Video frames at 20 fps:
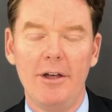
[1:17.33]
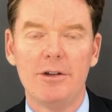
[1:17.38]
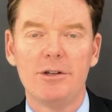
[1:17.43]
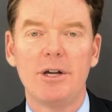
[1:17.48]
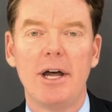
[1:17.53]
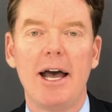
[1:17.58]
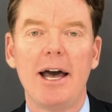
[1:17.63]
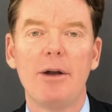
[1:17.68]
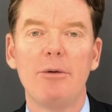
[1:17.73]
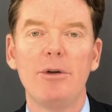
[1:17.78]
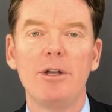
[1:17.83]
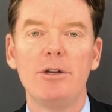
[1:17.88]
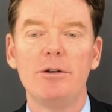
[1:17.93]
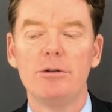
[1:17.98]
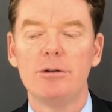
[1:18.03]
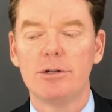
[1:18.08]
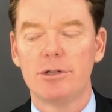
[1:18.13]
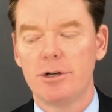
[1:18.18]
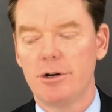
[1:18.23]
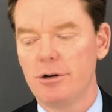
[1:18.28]
So how do we do
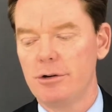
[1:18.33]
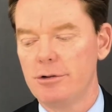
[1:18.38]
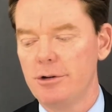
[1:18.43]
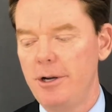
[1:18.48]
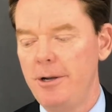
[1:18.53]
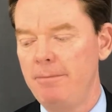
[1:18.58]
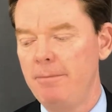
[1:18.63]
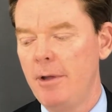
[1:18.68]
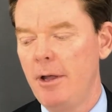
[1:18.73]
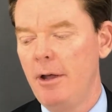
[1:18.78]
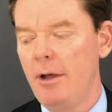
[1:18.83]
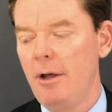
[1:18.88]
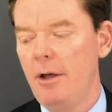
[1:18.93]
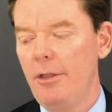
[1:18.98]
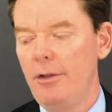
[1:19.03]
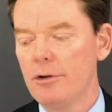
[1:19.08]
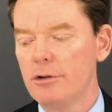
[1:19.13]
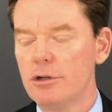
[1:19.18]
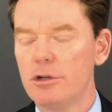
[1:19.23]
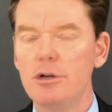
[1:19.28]
the surgery?
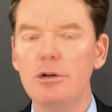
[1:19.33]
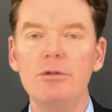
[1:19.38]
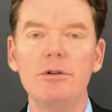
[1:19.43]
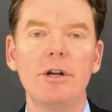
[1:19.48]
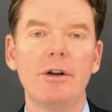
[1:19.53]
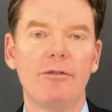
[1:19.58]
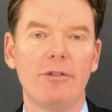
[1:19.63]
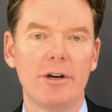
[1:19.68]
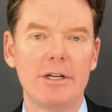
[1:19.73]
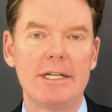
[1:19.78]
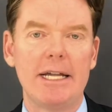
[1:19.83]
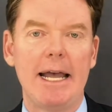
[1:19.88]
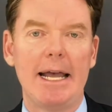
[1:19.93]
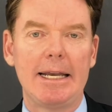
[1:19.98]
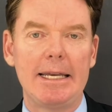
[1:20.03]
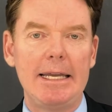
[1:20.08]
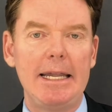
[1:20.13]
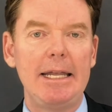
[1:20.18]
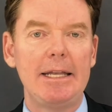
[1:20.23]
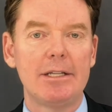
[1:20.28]
There's 2 different
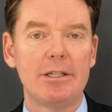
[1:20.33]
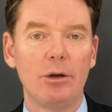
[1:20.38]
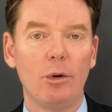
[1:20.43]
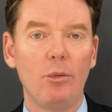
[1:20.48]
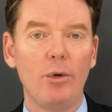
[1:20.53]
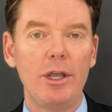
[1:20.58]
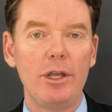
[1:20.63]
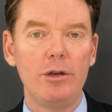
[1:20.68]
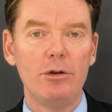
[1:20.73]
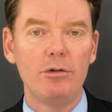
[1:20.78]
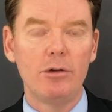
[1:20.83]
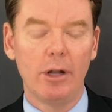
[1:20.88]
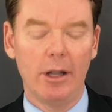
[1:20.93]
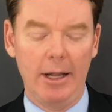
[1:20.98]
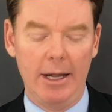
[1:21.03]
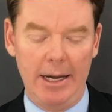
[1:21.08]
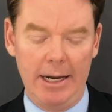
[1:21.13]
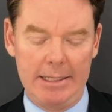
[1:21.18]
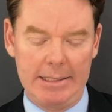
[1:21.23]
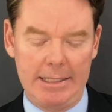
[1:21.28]
techniques that we
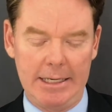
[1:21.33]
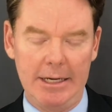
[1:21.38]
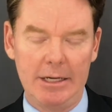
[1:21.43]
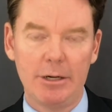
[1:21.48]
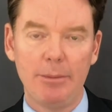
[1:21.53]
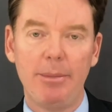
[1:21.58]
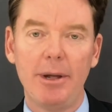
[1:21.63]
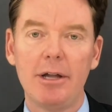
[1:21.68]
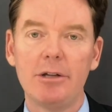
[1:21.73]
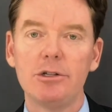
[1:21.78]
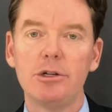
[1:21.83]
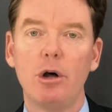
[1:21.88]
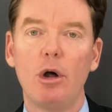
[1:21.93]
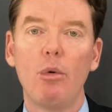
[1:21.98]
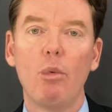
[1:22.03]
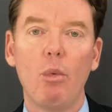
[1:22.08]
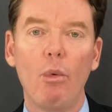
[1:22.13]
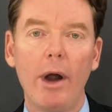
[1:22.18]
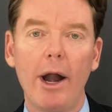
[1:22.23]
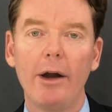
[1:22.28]
utilize, and it depends
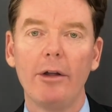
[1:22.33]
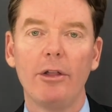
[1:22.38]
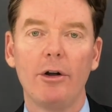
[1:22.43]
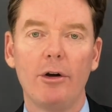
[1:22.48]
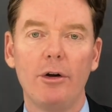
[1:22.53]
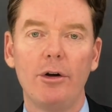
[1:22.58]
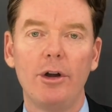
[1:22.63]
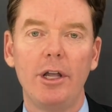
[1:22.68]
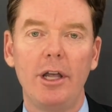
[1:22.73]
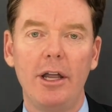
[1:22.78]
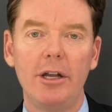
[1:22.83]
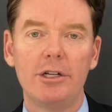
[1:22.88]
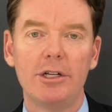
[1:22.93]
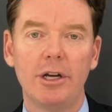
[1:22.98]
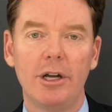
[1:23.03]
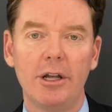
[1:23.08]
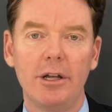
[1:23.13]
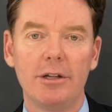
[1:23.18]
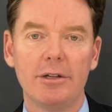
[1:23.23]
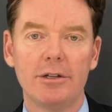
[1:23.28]
on where the
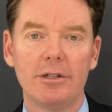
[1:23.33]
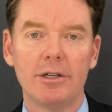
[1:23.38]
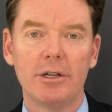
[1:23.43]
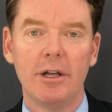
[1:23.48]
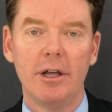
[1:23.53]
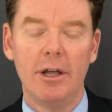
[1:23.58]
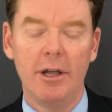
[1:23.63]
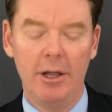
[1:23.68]
herniation is.